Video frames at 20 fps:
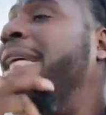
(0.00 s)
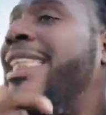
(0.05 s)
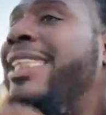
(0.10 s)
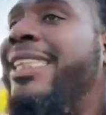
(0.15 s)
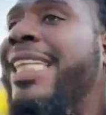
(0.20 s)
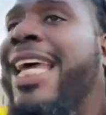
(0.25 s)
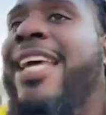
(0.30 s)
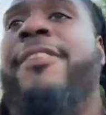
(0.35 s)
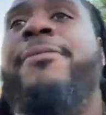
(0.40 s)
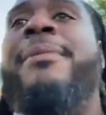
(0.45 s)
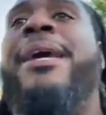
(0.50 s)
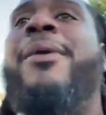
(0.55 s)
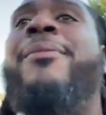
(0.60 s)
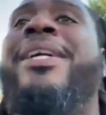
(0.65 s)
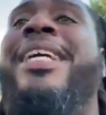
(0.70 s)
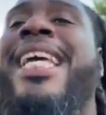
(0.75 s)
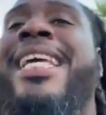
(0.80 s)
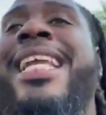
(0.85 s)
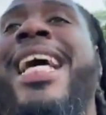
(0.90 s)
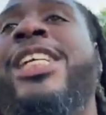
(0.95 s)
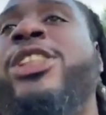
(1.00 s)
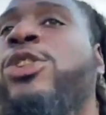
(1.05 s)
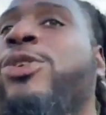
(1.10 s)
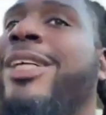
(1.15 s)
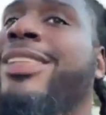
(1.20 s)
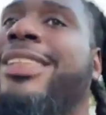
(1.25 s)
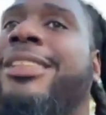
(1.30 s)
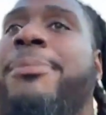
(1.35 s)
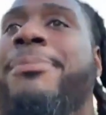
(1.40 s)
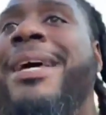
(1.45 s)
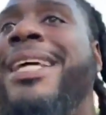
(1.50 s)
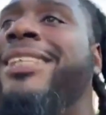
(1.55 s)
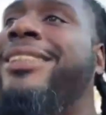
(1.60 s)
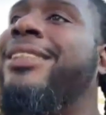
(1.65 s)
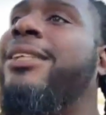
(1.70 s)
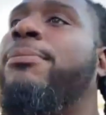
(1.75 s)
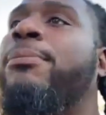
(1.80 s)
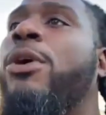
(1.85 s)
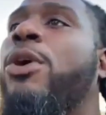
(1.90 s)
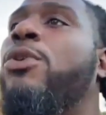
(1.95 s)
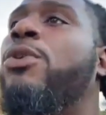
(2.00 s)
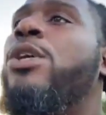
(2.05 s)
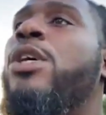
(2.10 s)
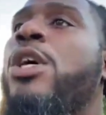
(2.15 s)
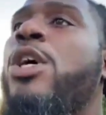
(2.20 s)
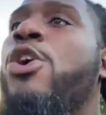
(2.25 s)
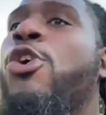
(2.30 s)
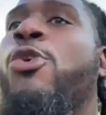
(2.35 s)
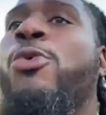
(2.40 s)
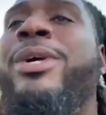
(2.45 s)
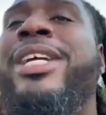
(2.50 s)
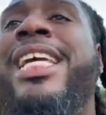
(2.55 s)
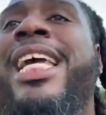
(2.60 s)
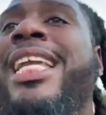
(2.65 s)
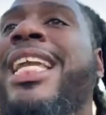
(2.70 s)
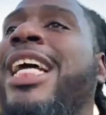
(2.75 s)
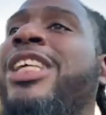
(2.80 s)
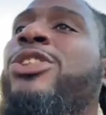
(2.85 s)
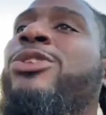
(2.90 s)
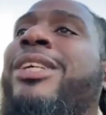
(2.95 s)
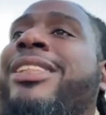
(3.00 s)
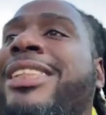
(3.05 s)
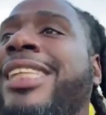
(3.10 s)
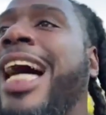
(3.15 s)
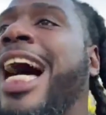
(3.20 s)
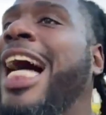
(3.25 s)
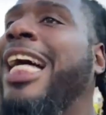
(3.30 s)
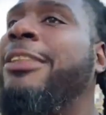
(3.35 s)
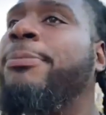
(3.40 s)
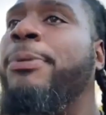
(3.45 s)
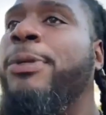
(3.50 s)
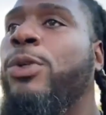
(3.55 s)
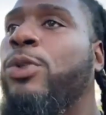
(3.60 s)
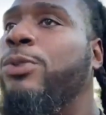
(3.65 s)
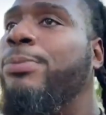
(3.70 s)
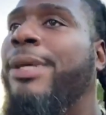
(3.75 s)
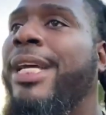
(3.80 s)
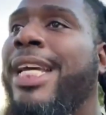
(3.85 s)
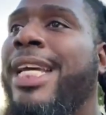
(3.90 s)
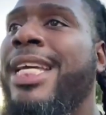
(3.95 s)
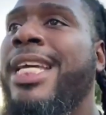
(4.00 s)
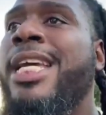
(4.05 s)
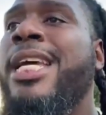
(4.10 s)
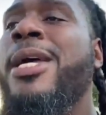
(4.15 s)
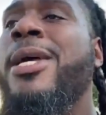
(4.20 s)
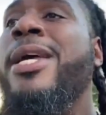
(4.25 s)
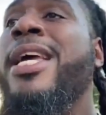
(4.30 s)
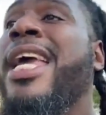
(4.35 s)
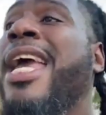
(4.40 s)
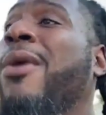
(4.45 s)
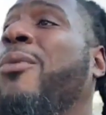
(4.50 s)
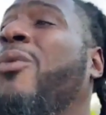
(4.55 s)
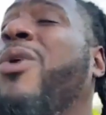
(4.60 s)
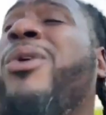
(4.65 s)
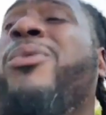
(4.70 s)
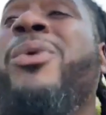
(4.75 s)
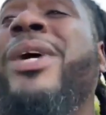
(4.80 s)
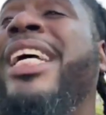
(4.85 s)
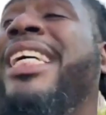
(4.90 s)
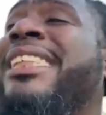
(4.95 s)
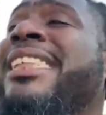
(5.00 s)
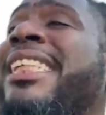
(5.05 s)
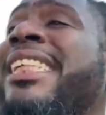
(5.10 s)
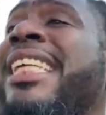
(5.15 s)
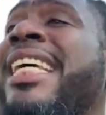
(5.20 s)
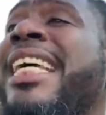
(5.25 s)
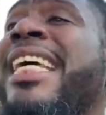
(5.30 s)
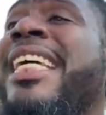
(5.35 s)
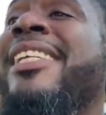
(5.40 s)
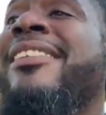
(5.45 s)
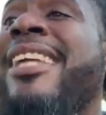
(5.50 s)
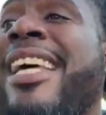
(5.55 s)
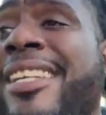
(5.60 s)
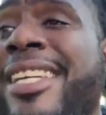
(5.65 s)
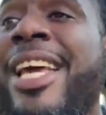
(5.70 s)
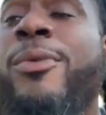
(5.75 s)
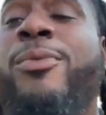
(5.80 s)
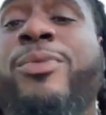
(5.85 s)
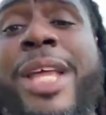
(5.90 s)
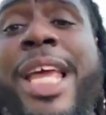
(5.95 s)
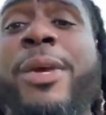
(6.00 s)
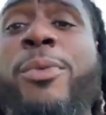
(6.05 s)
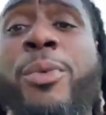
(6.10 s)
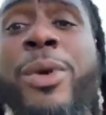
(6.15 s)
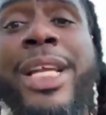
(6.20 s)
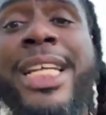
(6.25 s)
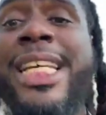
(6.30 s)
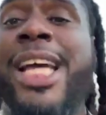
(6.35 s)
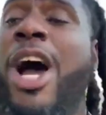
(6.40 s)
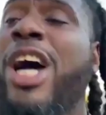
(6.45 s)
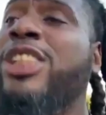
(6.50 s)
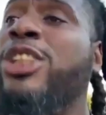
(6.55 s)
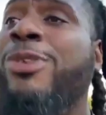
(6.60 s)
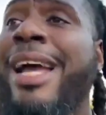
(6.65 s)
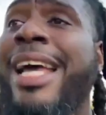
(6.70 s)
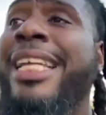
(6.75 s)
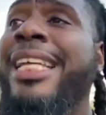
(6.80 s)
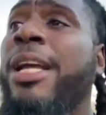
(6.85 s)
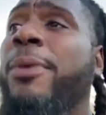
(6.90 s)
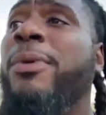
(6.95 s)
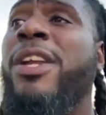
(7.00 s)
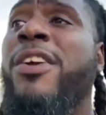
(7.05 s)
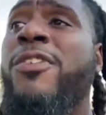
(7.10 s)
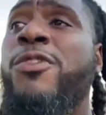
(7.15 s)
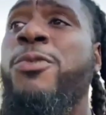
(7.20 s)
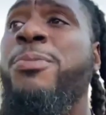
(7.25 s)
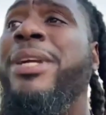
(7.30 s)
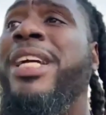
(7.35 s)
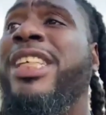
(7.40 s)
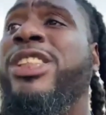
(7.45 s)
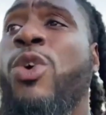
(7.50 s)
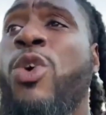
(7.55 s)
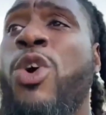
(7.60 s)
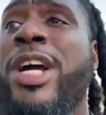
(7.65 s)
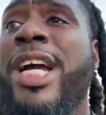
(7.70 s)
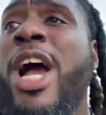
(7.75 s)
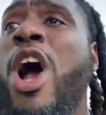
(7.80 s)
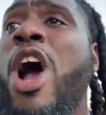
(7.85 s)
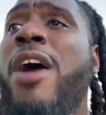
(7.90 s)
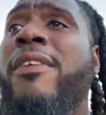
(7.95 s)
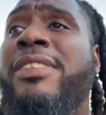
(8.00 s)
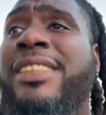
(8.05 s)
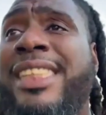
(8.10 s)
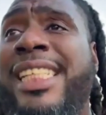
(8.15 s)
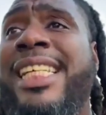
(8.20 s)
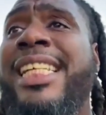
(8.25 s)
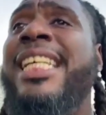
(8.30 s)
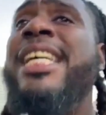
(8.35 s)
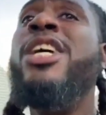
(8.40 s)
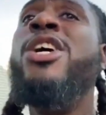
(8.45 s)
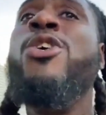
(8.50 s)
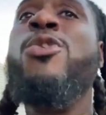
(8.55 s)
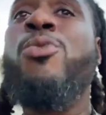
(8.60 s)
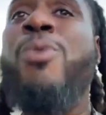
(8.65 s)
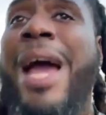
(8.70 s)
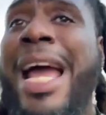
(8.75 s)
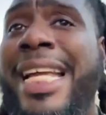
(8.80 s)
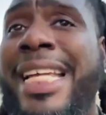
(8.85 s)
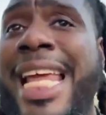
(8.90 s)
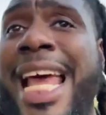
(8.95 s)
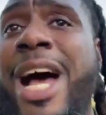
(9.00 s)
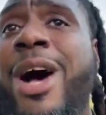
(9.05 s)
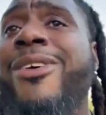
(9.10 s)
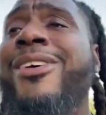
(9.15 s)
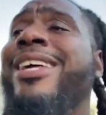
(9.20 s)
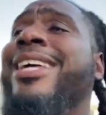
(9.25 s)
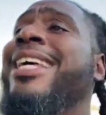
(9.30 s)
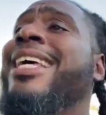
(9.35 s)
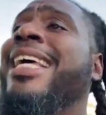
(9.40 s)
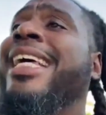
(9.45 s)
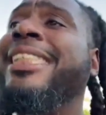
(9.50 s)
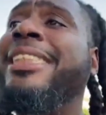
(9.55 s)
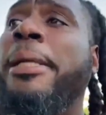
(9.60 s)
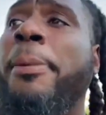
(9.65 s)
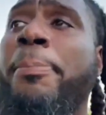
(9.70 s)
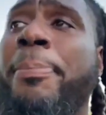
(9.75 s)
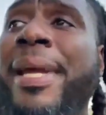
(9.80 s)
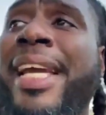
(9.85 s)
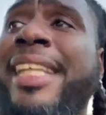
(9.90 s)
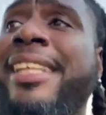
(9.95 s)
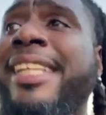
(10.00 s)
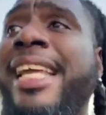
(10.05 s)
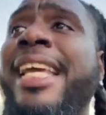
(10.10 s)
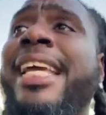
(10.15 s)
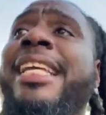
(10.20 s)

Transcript: Be safe, man. We cannot trust the medicine, bro. We cannot trust the hospitals, man. And one reason that they really are trying to get rid of you, because organ harvesting right now is a big